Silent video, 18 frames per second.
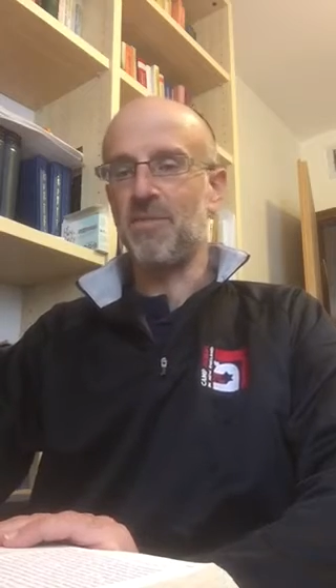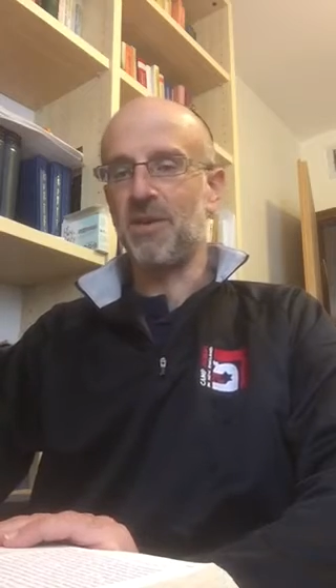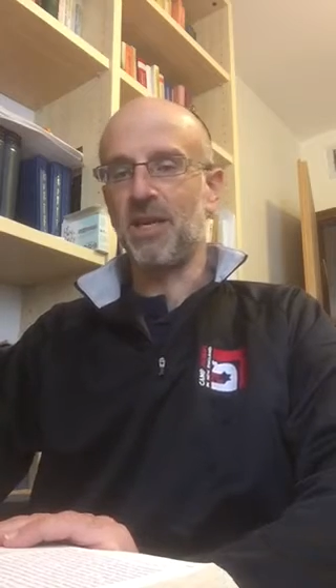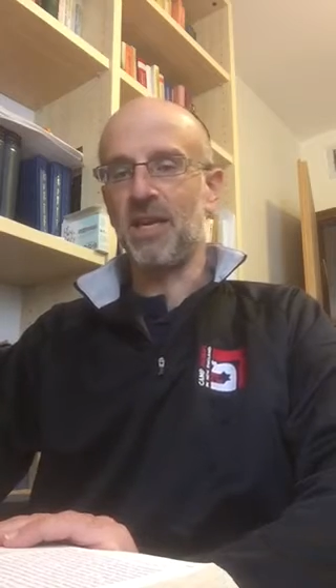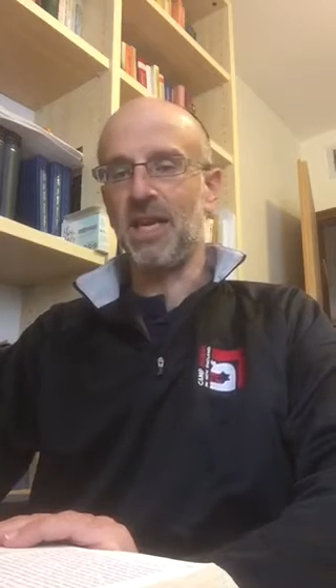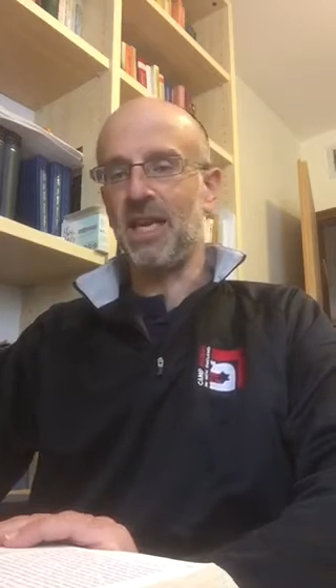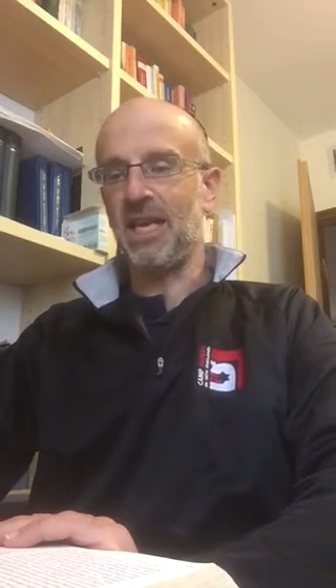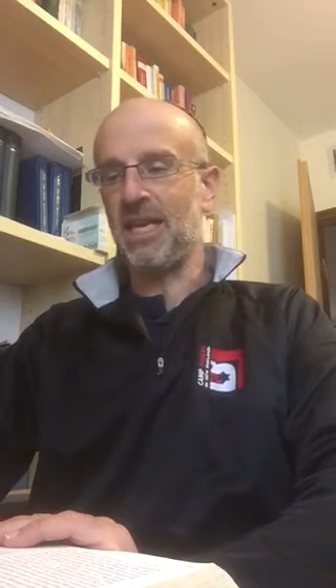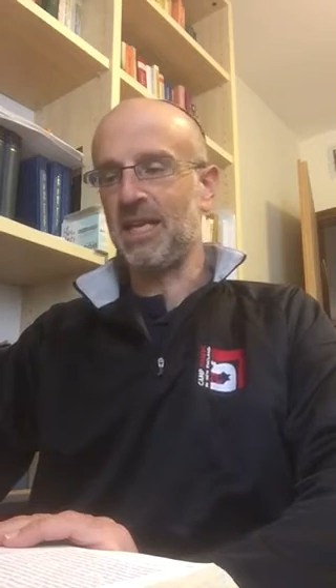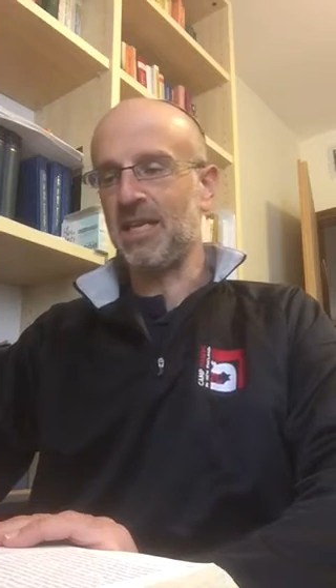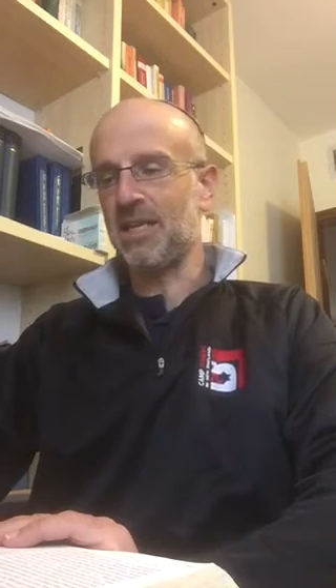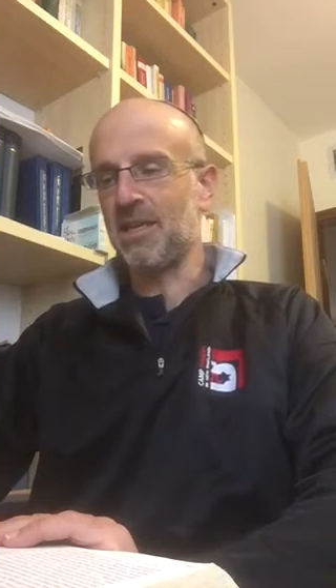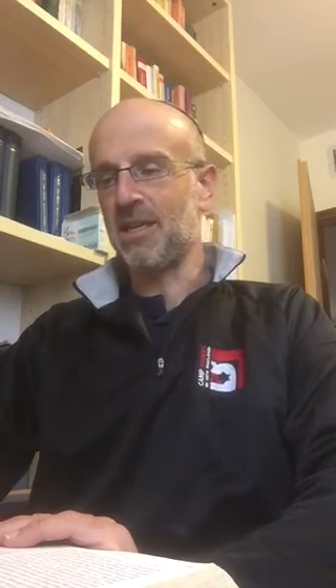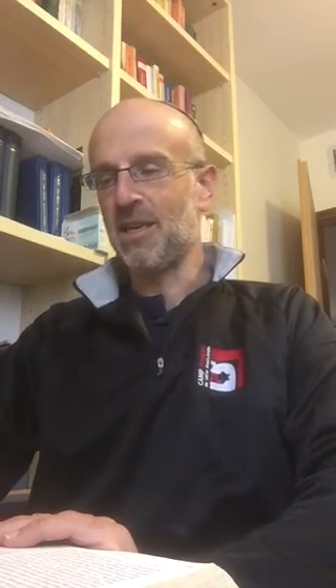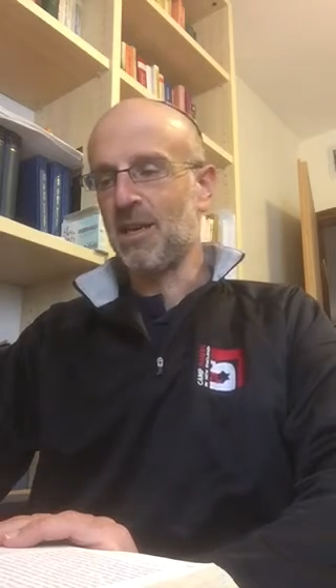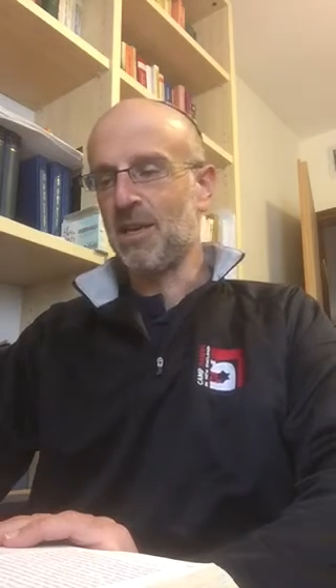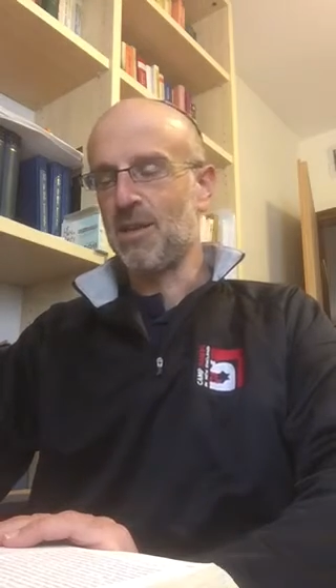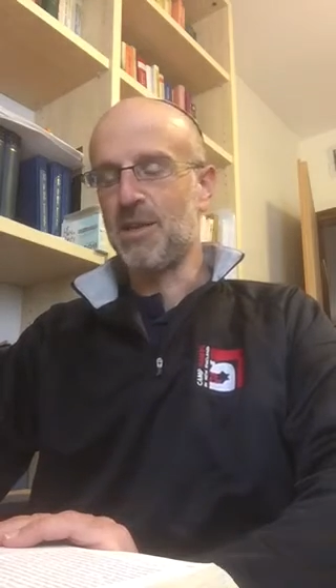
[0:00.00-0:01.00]
But
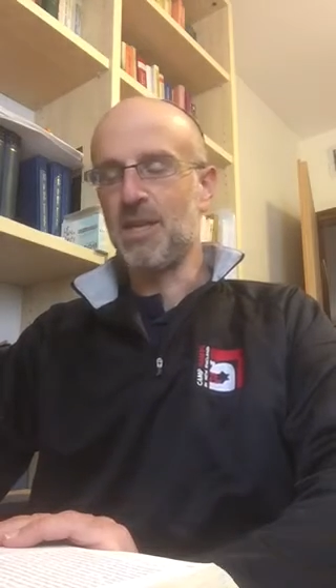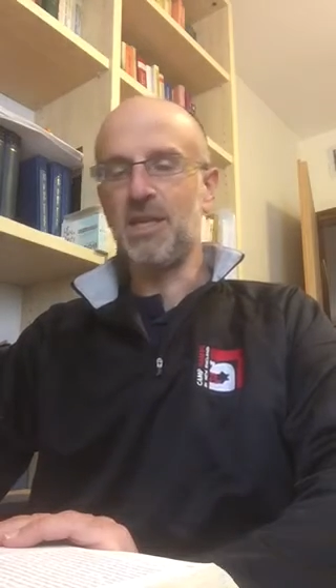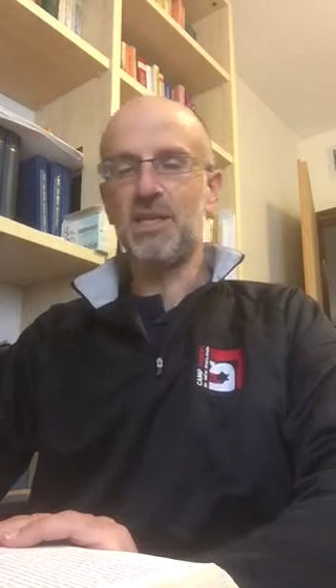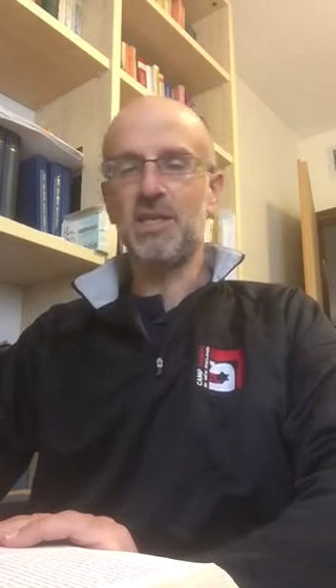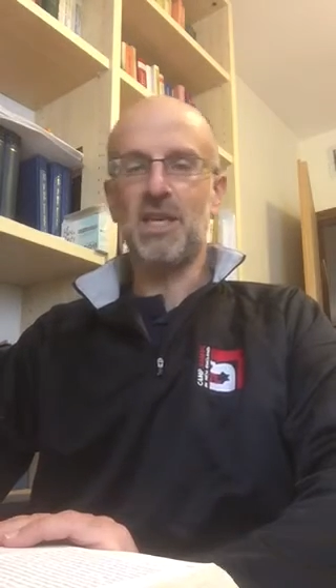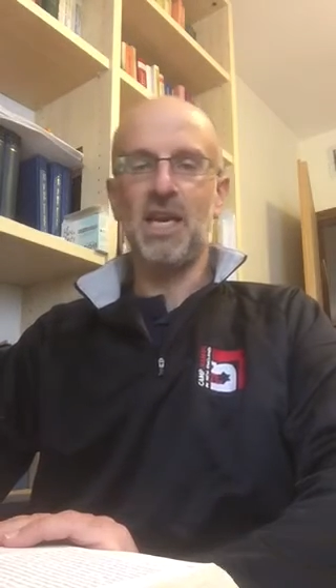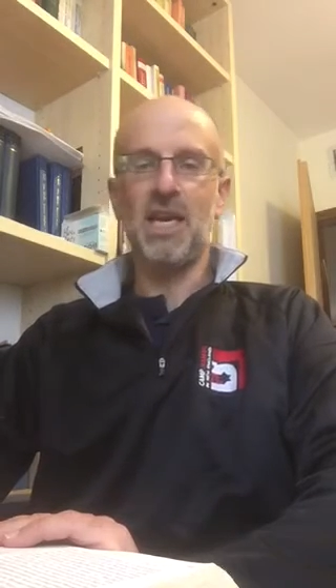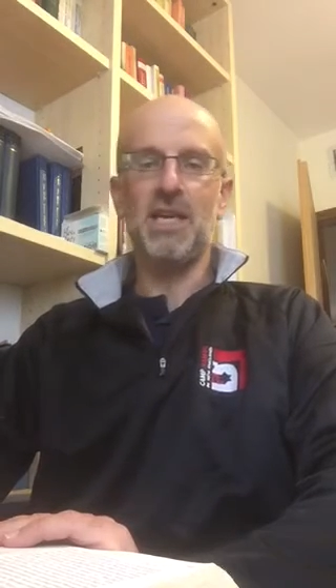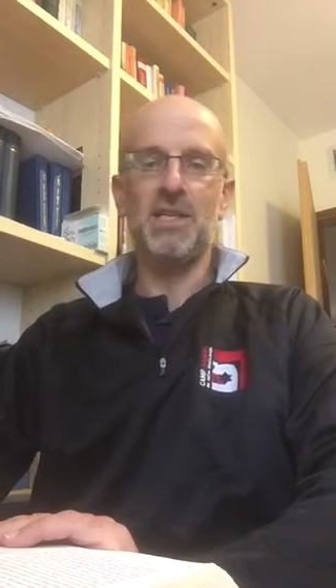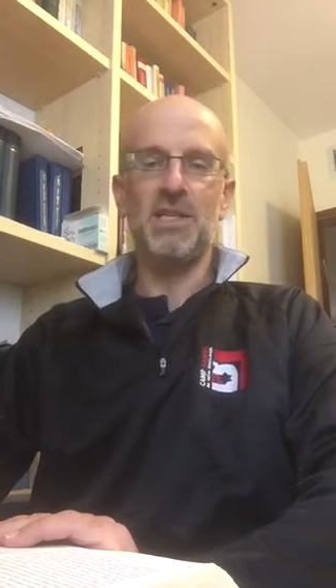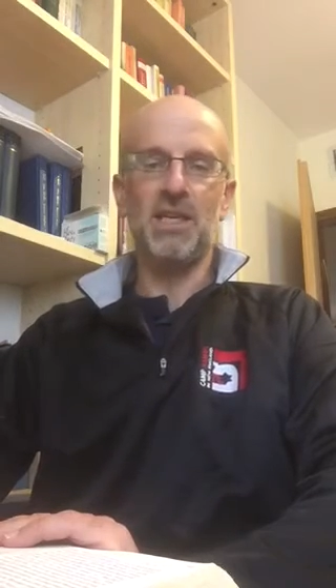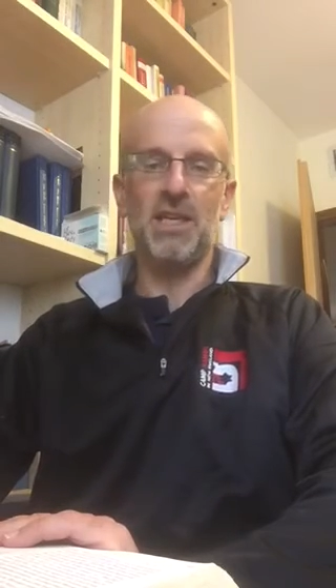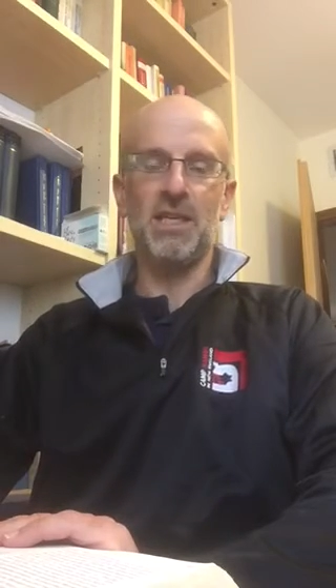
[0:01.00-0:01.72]
in this case,